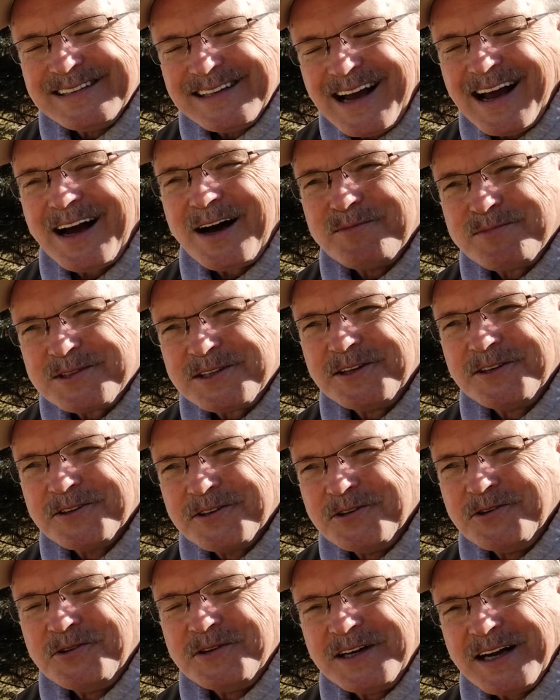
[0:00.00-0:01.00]
Yeah, I'm still
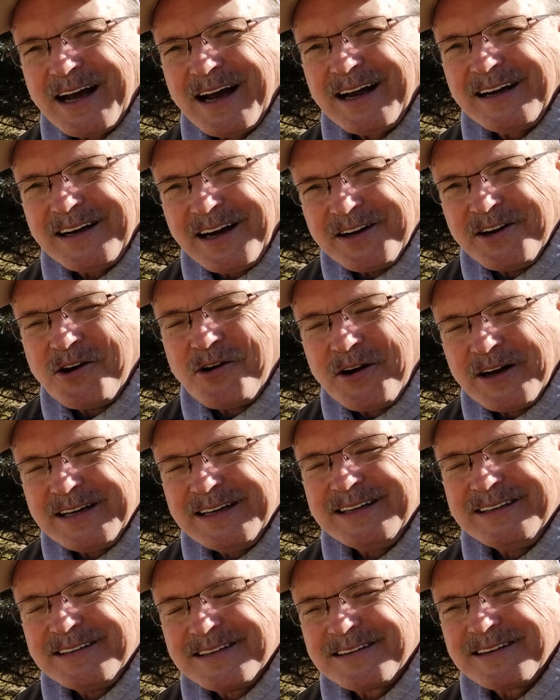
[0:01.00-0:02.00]
doing that. I know I
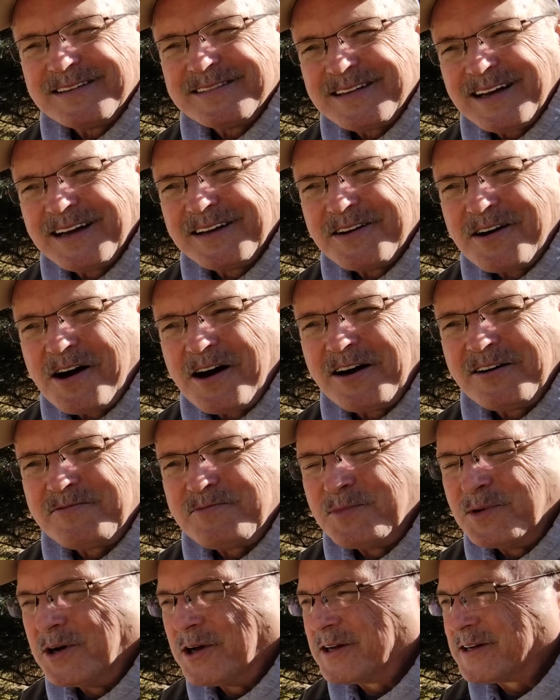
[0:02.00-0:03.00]
need to cut that off,
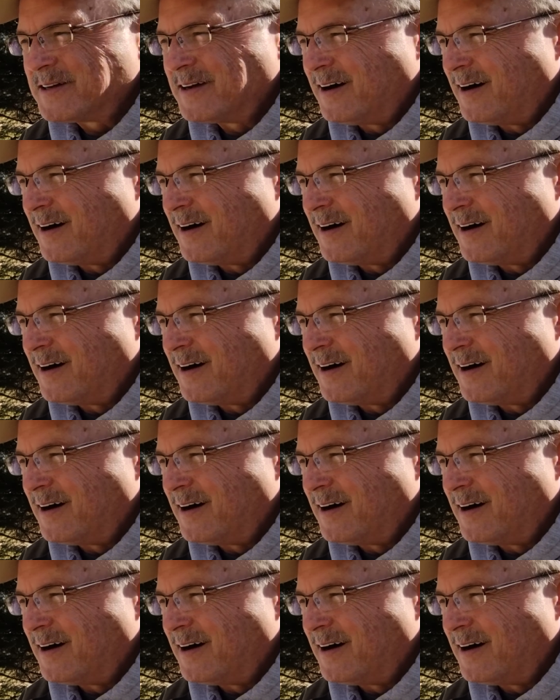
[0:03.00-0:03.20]
but